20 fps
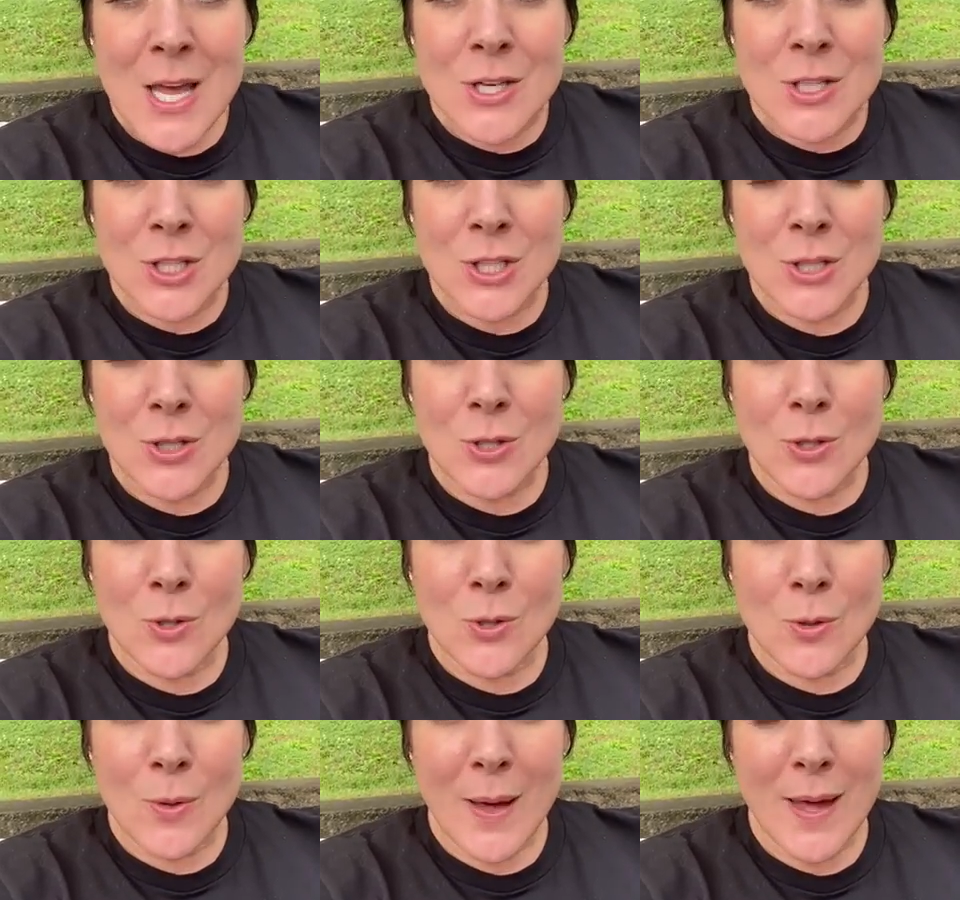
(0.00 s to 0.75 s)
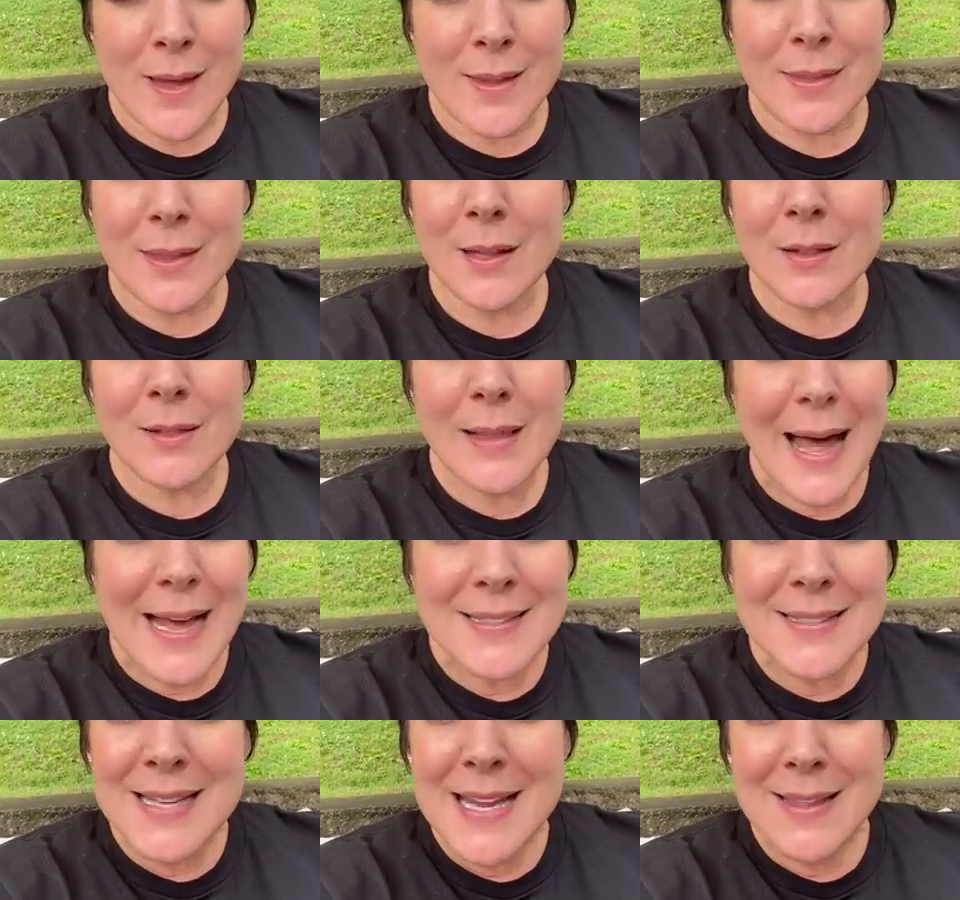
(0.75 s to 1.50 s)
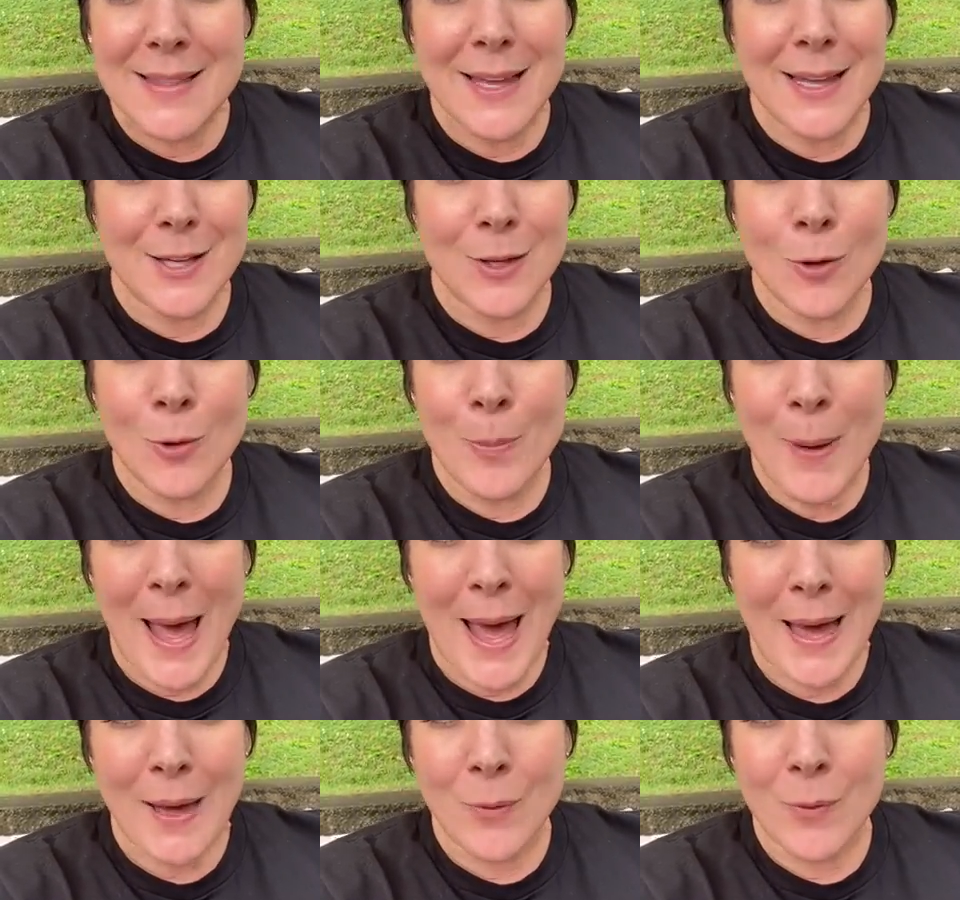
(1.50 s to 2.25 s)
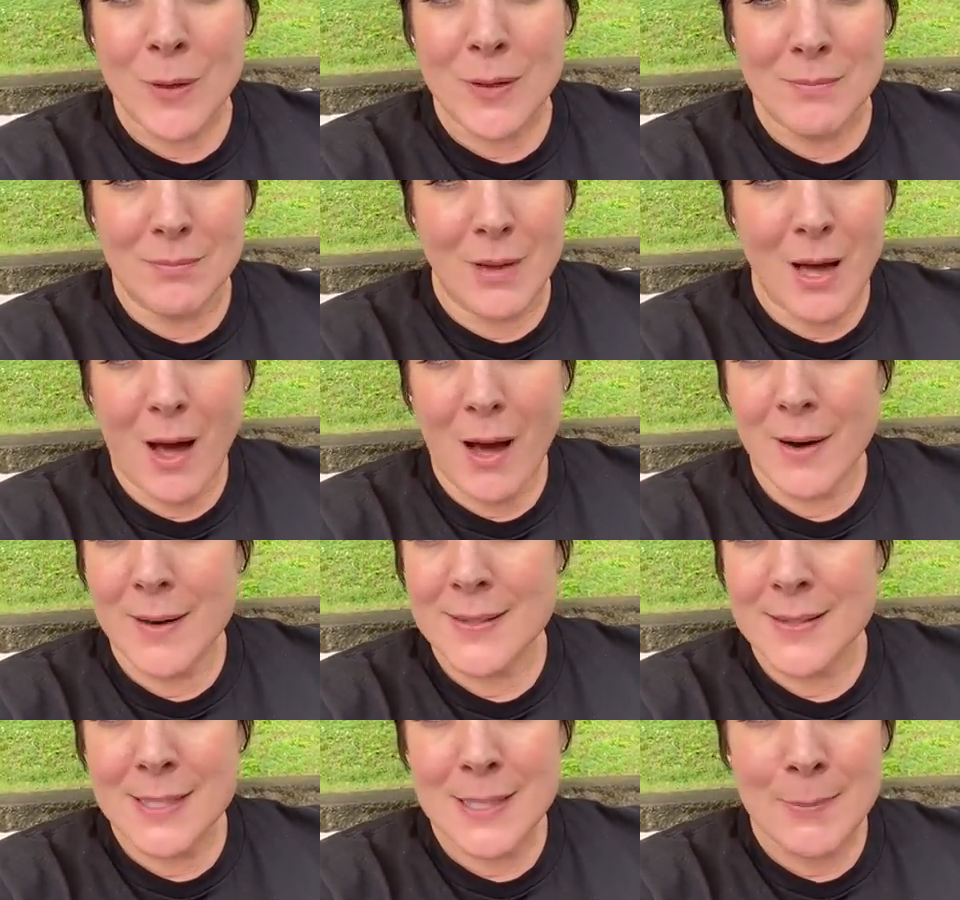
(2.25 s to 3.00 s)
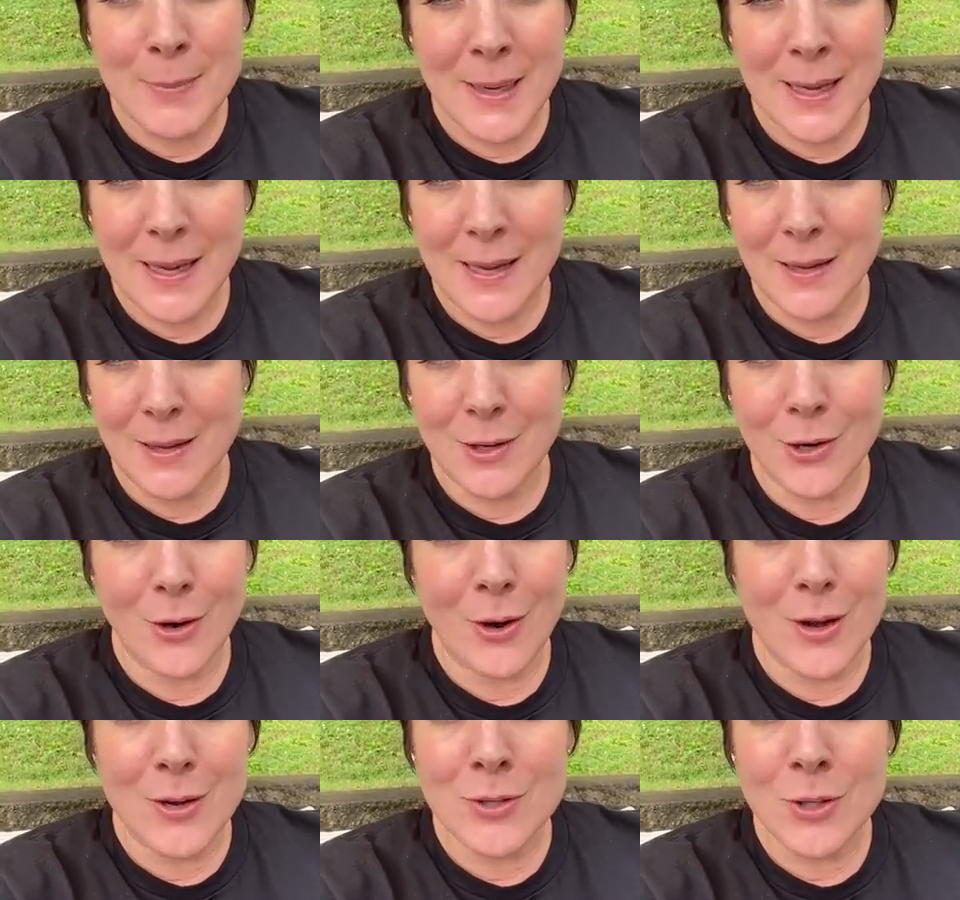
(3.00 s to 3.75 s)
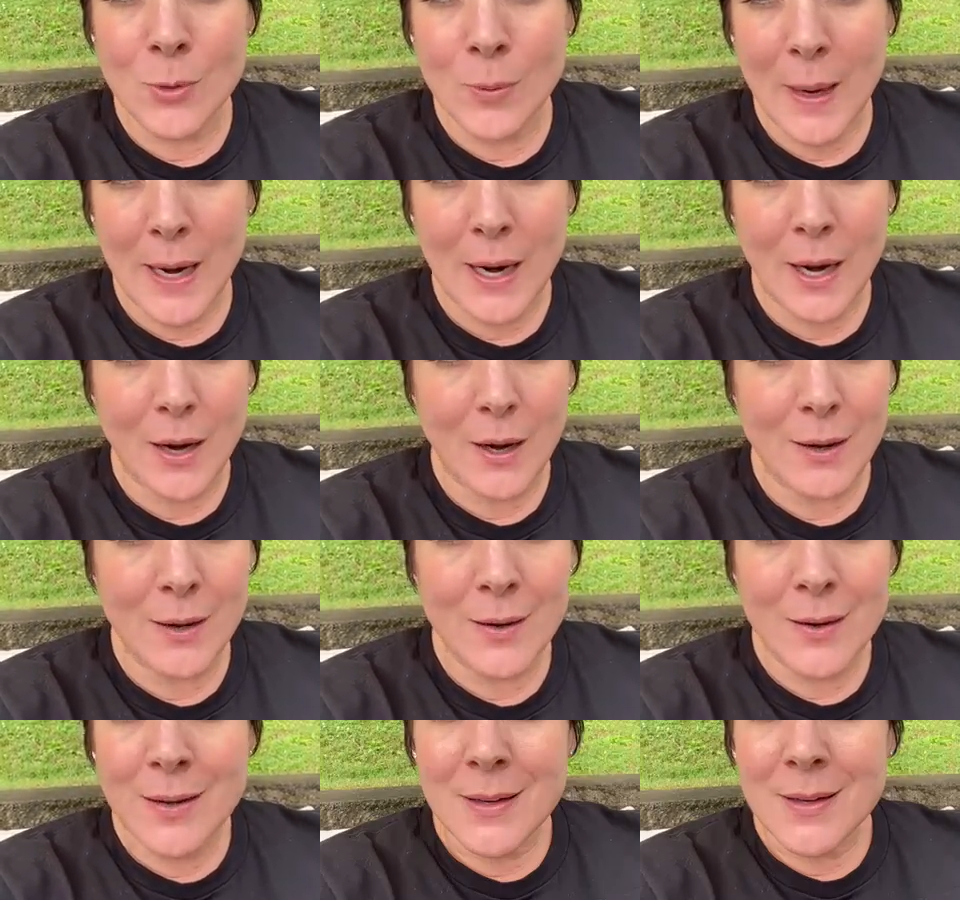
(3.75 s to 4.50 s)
to the last thing that you'll pack would honestly be your underwear